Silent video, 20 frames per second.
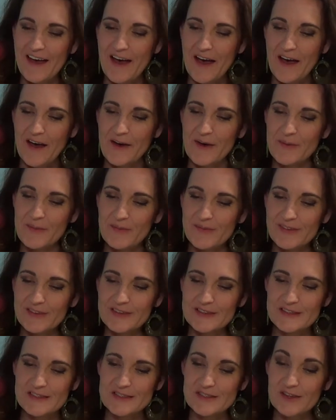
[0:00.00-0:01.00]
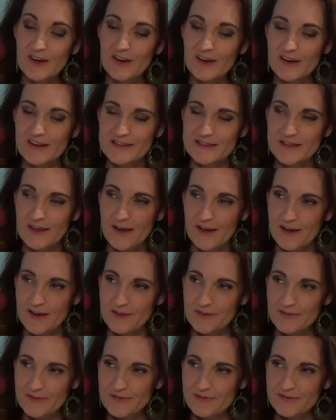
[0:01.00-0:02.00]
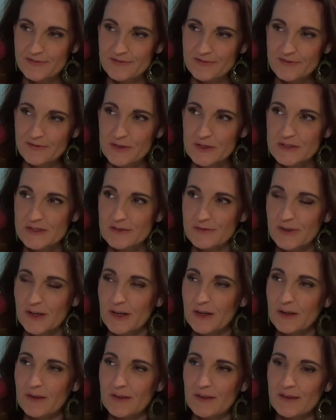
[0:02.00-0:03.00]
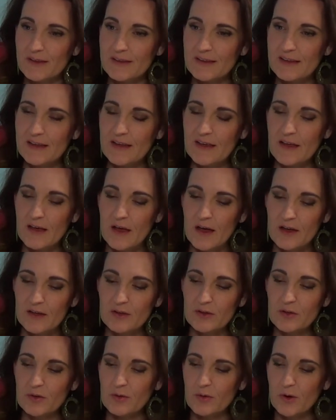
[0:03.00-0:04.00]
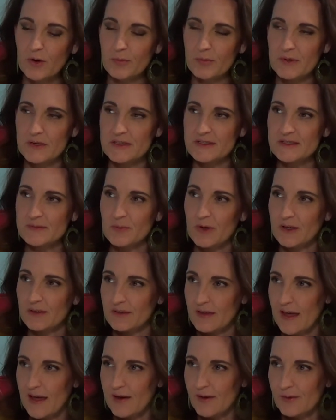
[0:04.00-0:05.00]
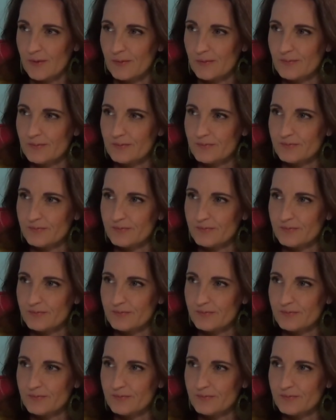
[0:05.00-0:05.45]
Um, to start us off, first of all, you grew up in a small town